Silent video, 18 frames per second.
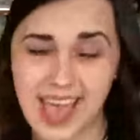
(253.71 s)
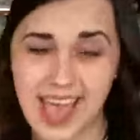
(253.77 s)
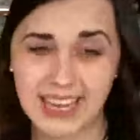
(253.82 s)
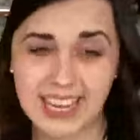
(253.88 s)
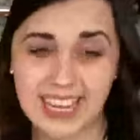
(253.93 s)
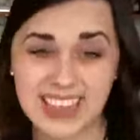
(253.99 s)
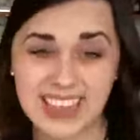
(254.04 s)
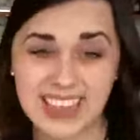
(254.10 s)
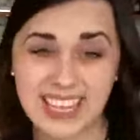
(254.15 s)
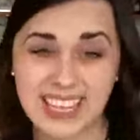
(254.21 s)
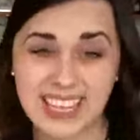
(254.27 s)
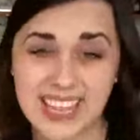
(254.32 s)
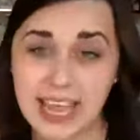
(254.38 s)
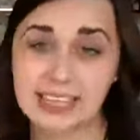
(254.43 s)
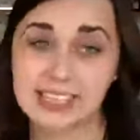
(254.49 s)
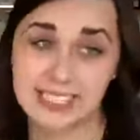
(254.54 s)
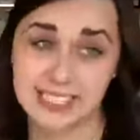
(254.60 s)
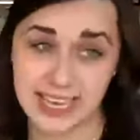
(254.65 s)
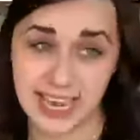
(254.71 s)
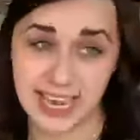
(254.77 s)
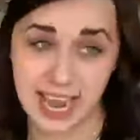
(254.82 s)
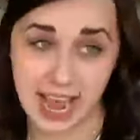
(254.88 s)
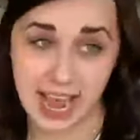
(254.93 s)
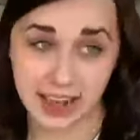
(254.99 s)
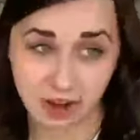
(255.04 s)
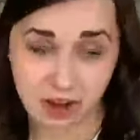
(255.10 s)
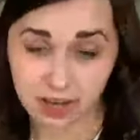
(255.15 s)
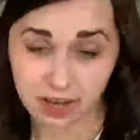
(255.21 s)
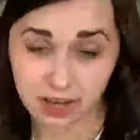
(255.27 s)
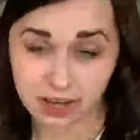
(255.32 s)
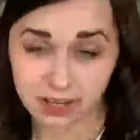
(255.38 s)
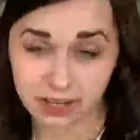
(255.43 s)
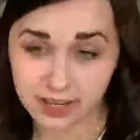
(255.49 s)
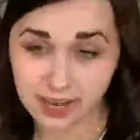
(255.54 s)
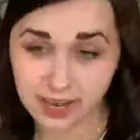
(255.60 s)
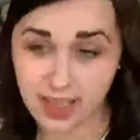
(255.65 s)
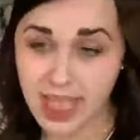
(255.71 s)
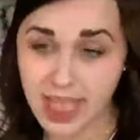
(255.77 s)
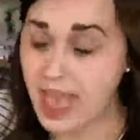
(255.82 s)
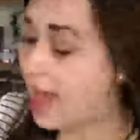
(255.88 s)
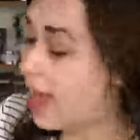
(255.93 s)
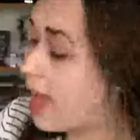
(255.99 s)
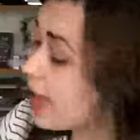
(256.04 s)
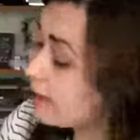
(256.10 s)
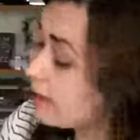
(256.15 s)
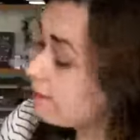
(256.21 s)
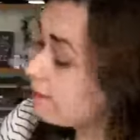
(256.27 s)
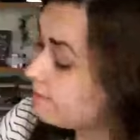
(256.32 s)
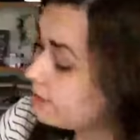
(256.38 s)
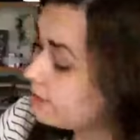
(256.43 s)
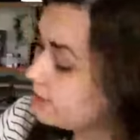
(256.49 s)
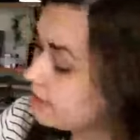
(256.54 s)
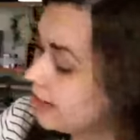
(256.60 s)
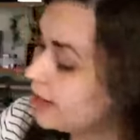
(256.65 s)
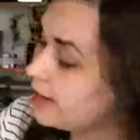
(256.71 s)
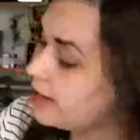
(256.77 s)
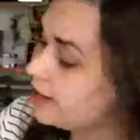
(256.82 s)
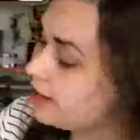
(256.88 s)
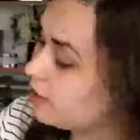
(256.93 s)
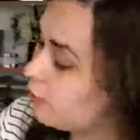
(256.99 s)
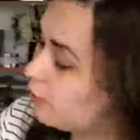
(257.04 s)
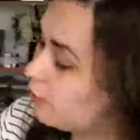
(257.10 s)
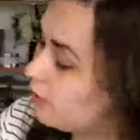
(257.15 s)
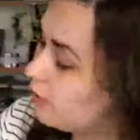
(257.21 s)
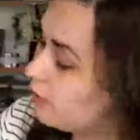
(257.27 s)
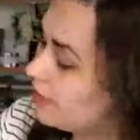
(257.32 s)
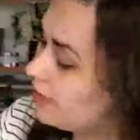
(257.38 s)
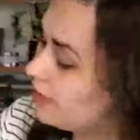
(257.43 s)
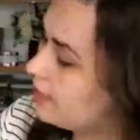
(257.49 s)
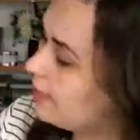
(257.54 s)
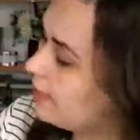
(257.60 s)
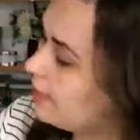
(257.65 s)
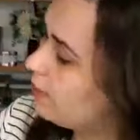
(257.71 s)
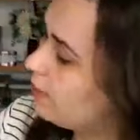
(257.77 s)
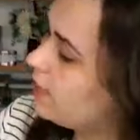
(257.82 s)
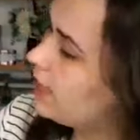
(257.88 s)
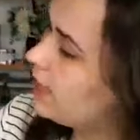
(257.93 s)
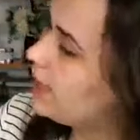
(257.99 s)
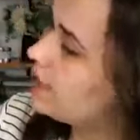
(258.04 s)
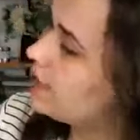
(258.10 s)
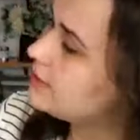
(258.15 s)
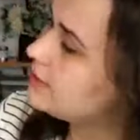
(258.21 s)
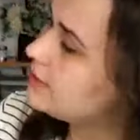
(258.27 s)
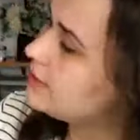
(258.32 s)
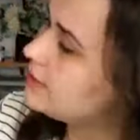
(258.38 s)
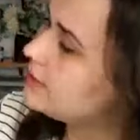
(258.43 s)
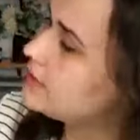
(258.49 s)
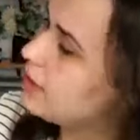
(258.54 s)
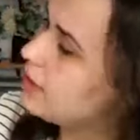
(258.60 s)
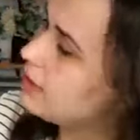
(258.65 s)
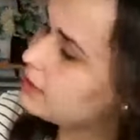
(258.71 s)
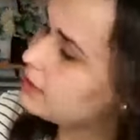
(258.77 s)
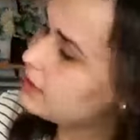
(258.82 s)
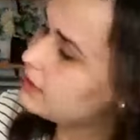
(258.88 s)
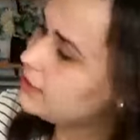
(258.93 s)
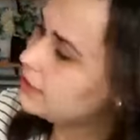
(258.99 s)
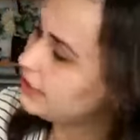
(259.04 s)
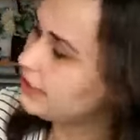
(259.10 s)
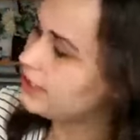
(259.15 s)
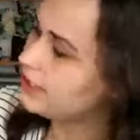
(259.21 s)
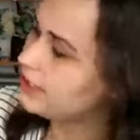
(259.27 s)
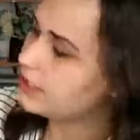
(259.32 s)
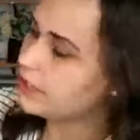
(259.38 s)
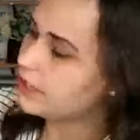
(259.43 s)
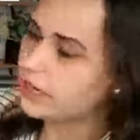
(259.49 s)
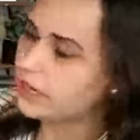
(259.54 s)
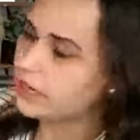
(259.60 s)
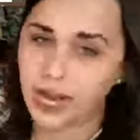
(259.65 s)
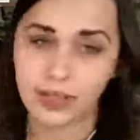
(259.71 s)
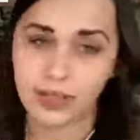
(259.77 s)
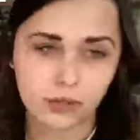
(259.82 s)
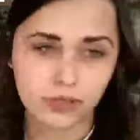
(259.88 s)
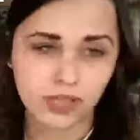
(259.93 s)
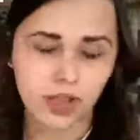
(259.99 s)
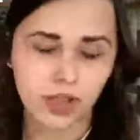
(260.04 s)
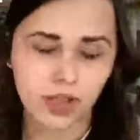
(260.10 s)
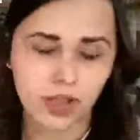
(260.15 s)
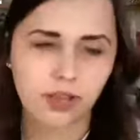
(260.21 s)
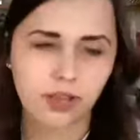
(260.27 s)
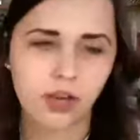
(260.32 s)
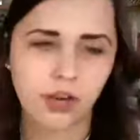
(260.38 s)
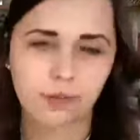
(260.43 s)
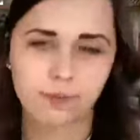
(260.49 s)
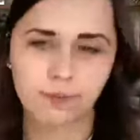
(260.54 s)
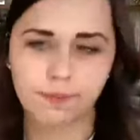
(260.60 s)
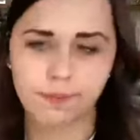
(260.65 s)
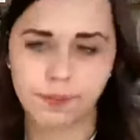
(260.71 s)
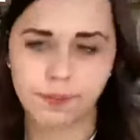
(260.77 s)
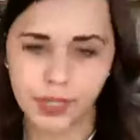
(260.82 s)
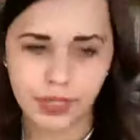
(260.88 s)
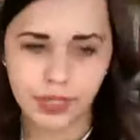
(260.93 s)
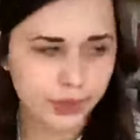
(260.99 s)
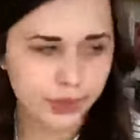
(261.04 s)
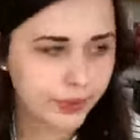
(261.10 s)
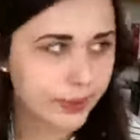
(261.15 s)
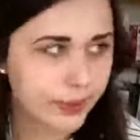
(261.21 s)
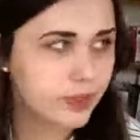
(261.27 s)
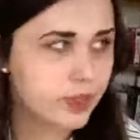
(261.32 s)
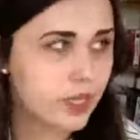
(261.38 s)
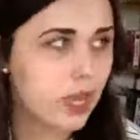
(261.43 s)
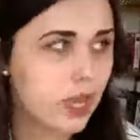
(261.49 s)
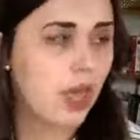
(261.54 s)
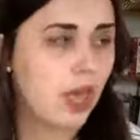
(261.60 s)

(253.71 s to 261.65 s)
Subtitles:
Anything that is not a heart, I filled in with these colors here. And those colors are blues.